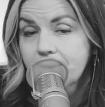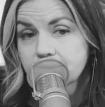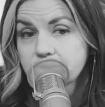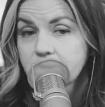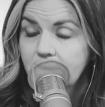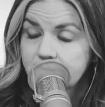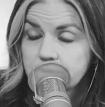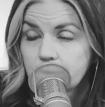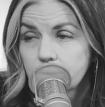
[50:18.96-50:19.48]
guess
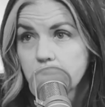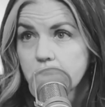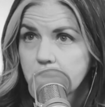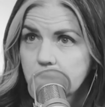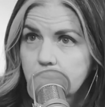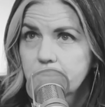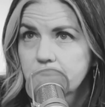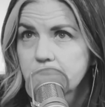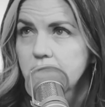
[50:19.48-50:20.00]
right. I have to go look
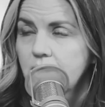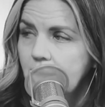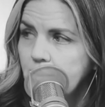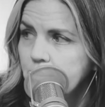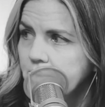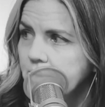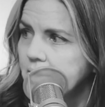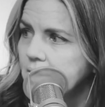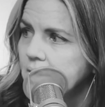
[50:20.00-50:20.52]
it up at the
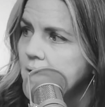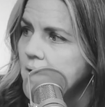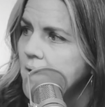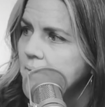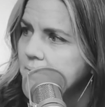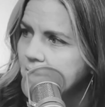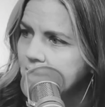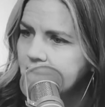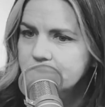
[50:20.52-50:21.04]
library, right.
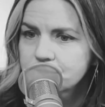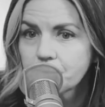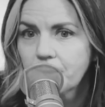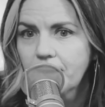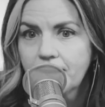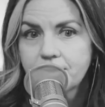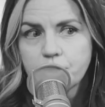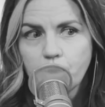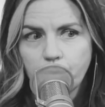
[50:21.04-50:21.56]
right? And so
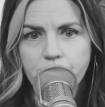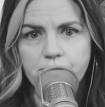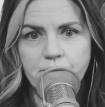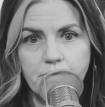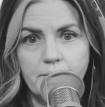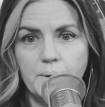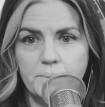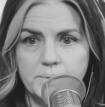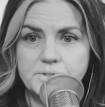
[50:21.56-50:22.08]
I had to go
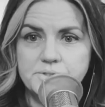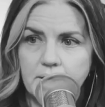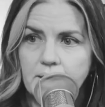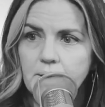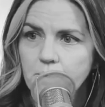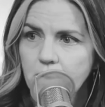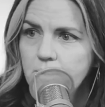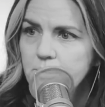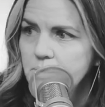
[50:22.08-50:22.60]
figure out what a
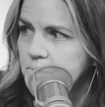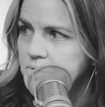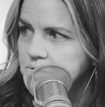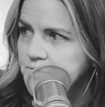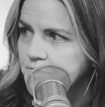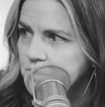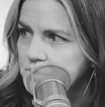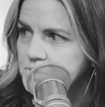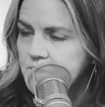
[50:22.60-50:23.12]
diorama
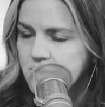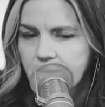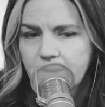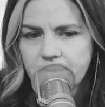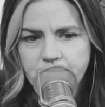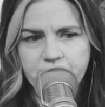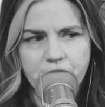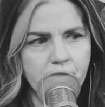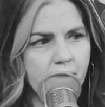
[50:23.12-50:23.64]
was first, and then I
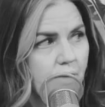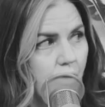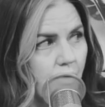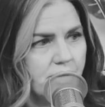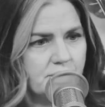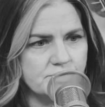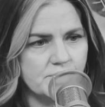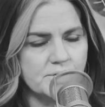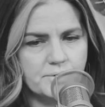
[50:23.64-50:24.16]
had yep. to figure out all
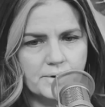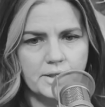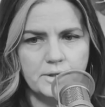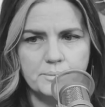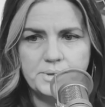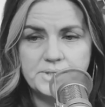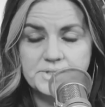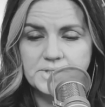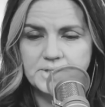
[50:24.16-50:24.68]
these other
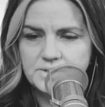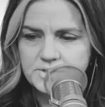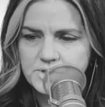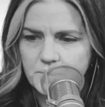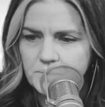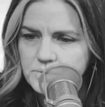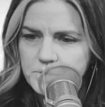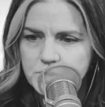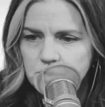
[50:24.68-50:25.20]
elements. And yeah.
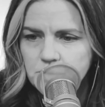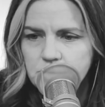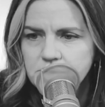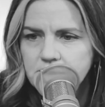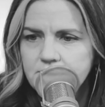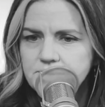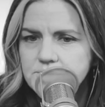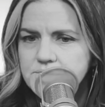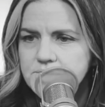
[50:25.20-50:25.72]
so two
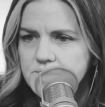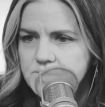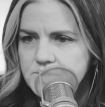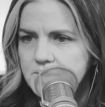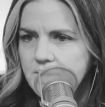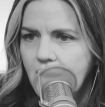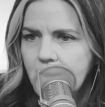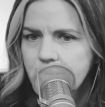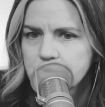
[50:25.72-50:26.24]
sentences,
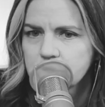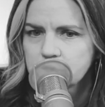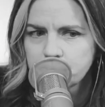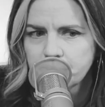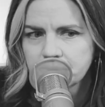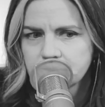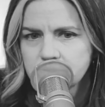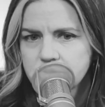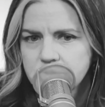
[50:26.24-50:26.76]
and I was
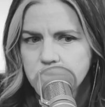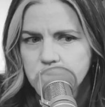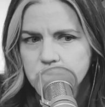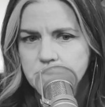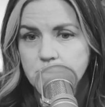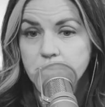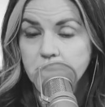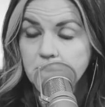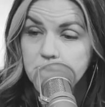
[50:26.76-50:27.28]
expected to do
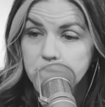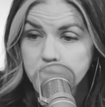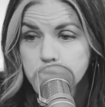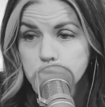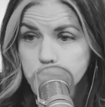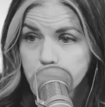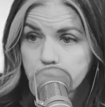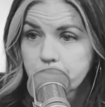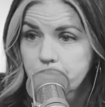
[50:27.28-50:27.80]
something, and
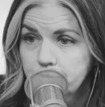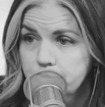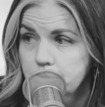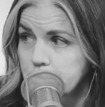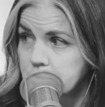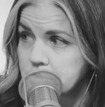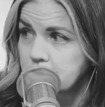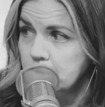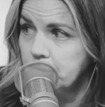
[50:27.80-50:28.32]
this is worth
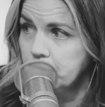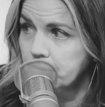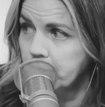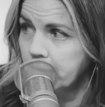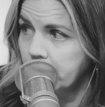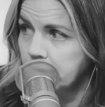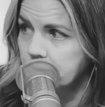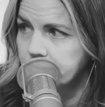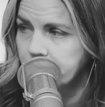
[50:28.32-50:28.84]
fifty percent of your
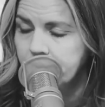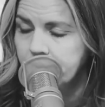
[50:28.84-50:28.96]
grade, yeah.